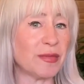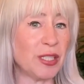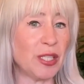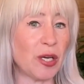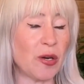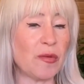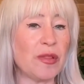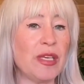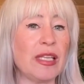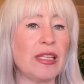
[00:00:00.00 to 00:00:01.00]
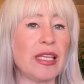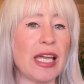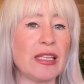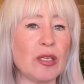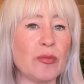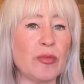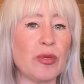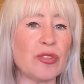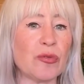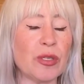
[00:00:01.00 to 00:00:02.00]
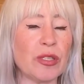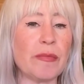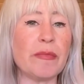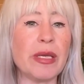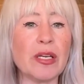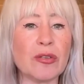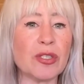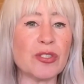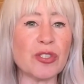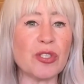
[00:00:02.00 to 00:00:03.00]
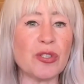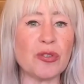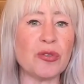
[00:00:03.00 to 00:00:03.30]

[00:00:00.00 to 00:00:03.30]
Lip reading: and the abuser really mirrors you,